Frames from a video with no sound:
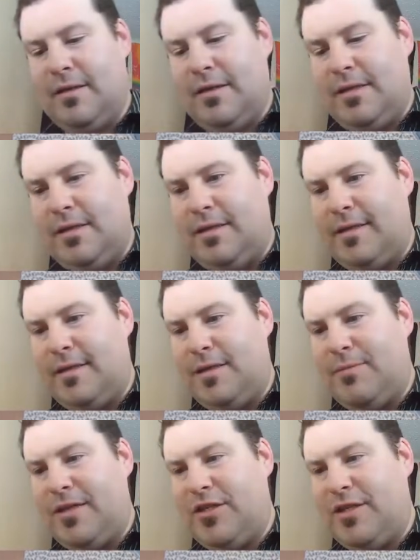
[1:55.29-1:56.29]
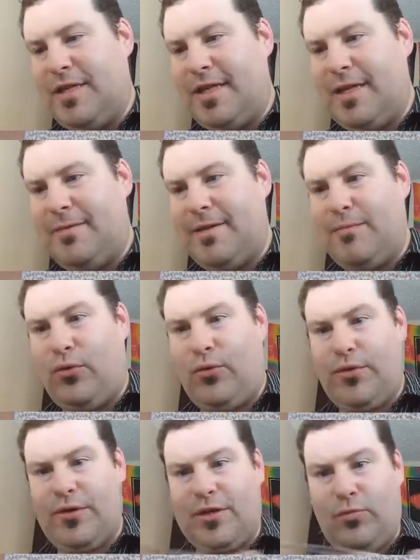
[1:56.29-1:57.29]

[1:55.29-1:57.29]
So I got the sponges in. I'm going to pour some